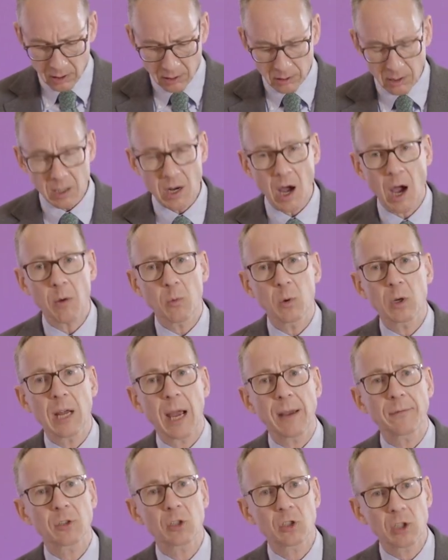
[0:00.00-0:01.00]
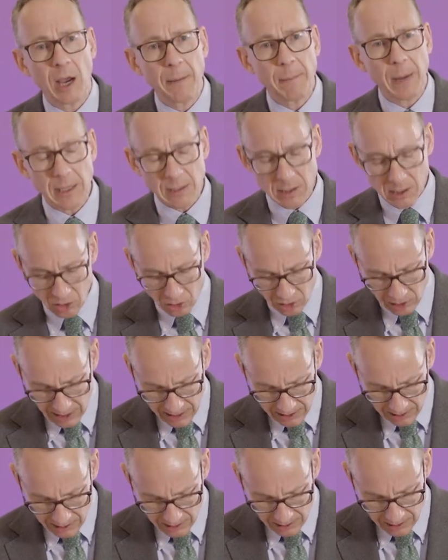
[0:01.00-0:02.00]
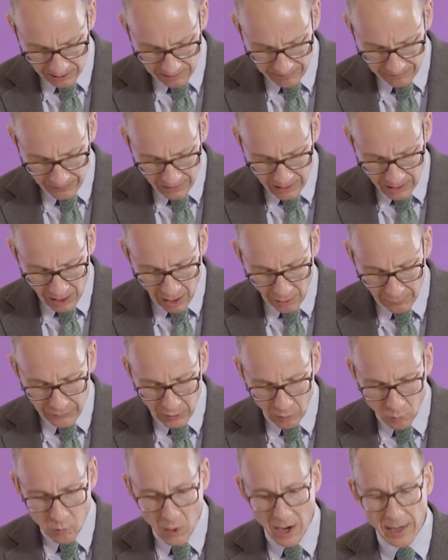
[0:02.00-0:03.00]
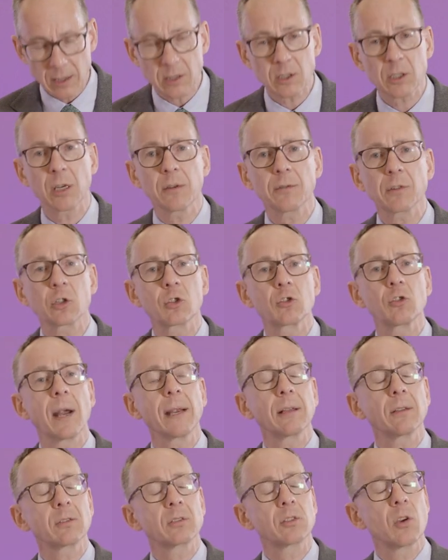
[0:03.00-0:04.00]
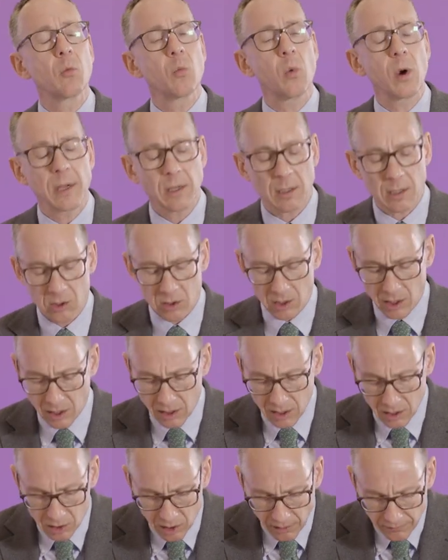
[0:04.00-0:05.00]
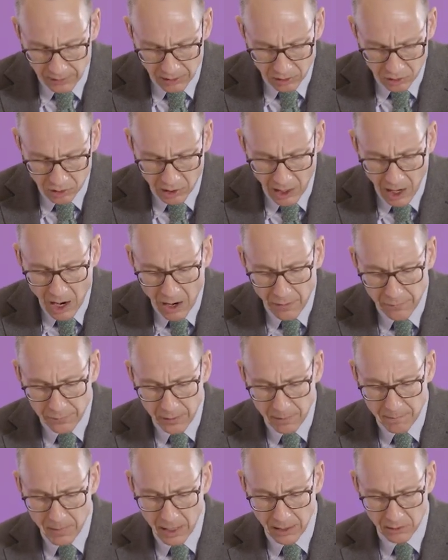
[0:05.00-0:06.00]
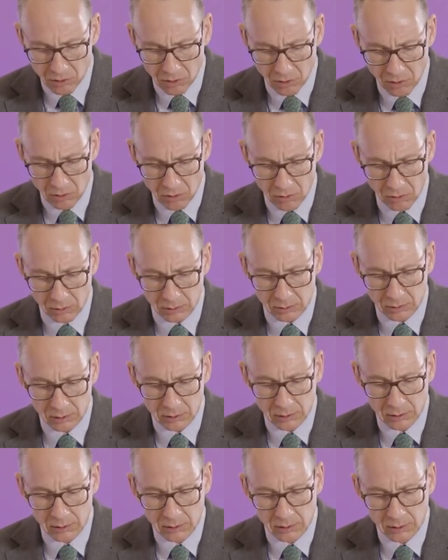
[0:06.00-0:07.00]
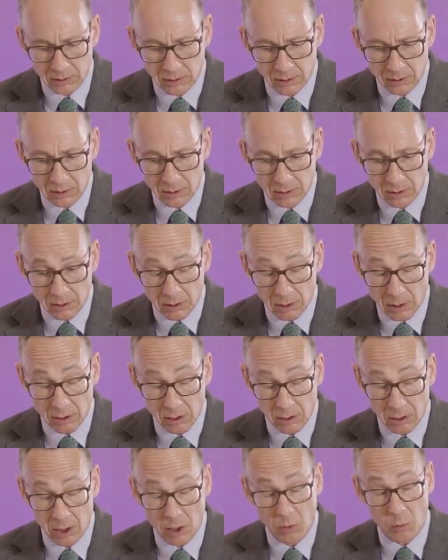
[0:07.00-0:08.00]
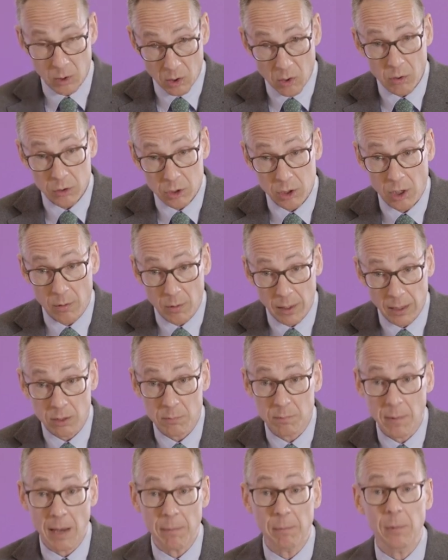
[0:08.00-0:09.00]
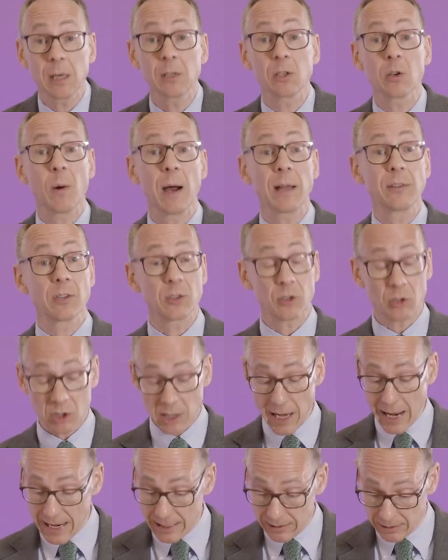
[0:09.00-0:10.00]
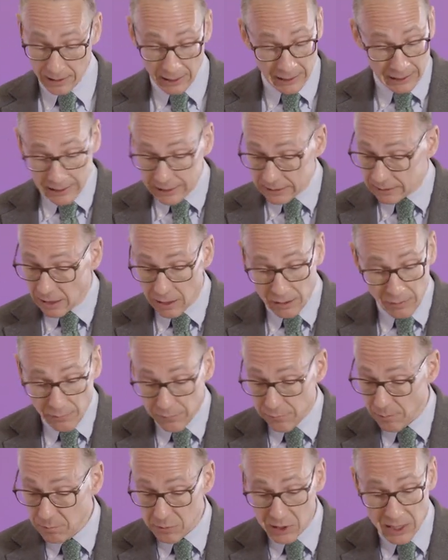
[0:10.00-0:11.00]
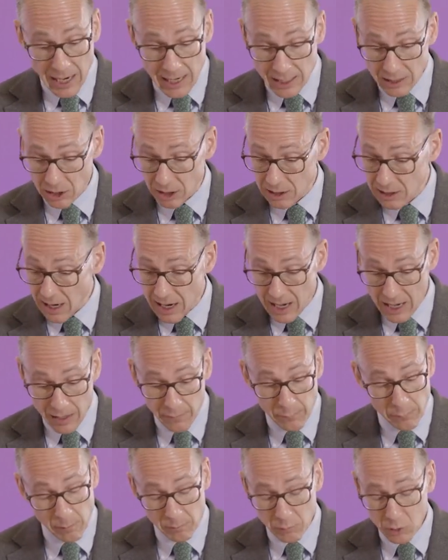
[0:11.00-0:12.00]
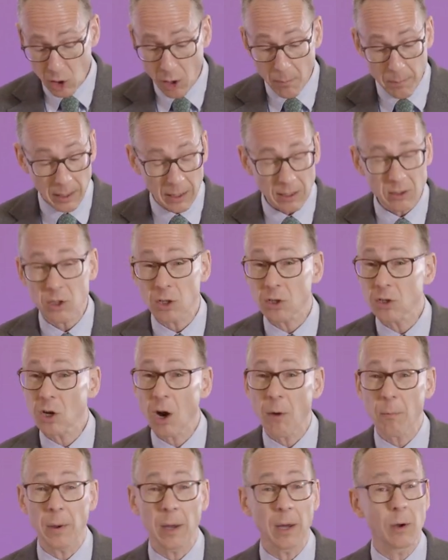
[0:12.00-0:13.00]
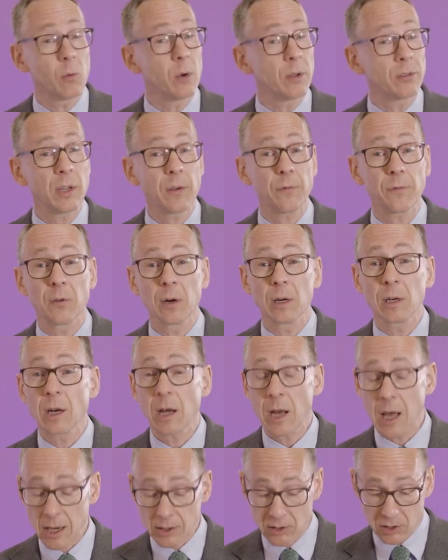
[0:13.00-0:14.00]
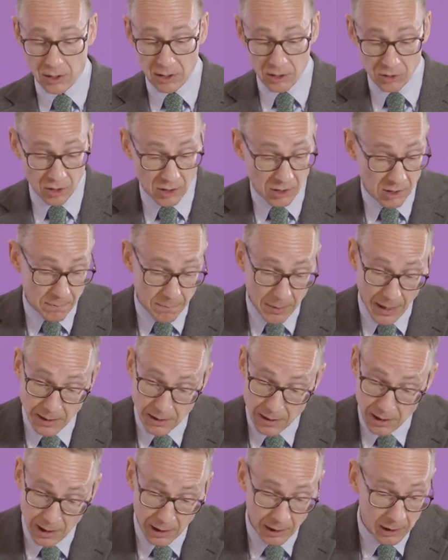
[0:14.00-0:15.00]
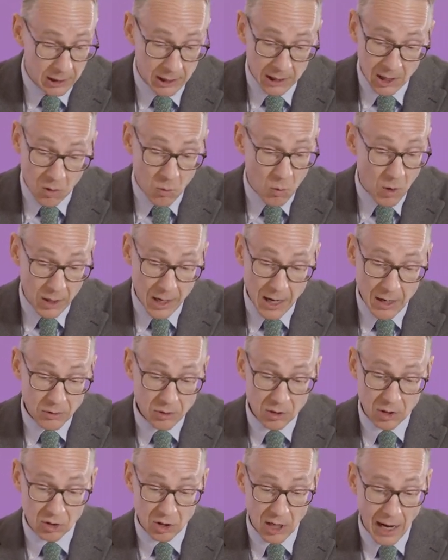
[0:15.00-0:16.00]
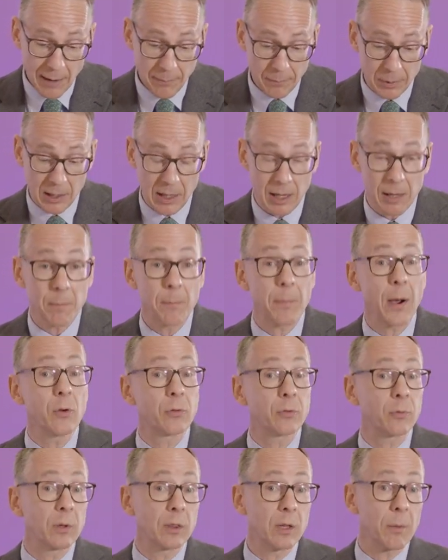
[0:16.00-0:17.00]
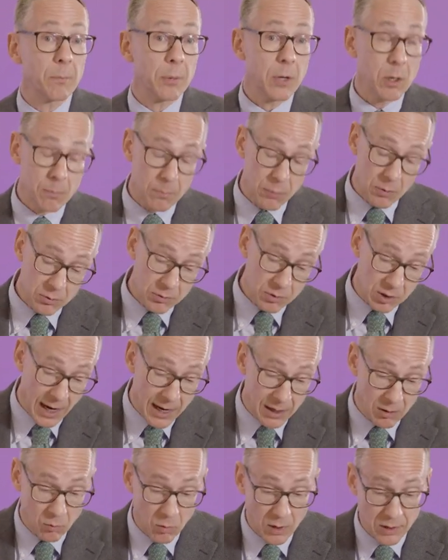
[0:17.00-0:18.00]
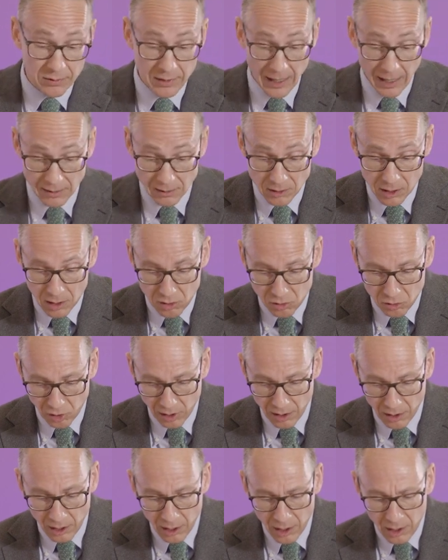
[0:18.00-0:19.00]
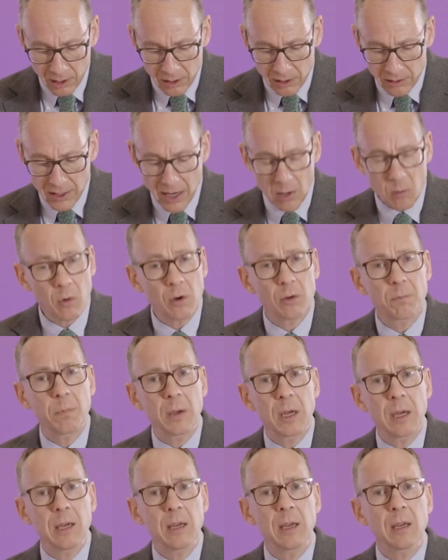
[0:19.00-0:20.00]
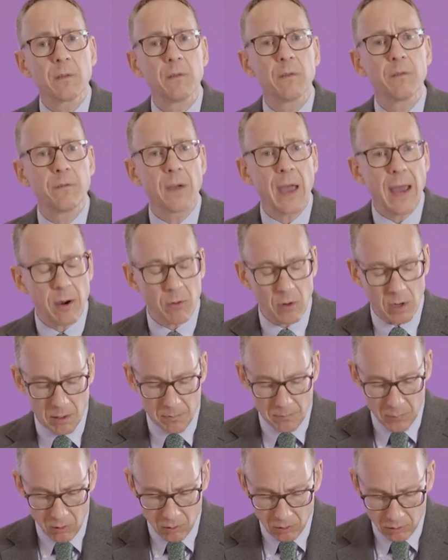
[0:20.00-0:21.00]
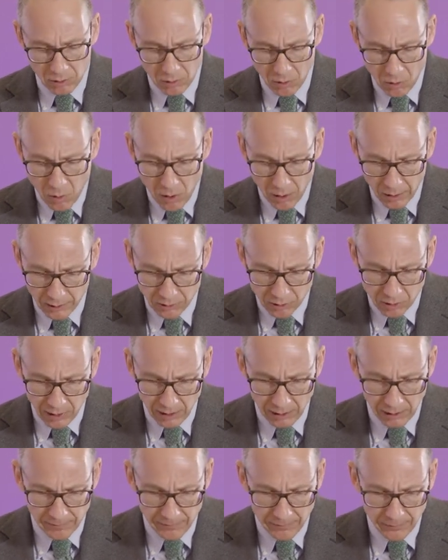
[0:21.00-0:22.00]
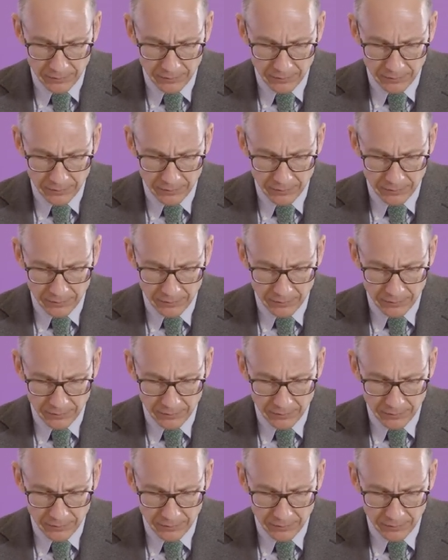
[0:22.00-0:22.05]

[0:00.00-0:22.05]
that I would have some understanding of the relative strengths and weaknesses of the staff in my school. You would also expect me to understand that from day to day, from topic to topic, with different classes and depending what else is happening both with the pupils and with that teacher, there would be variable quality.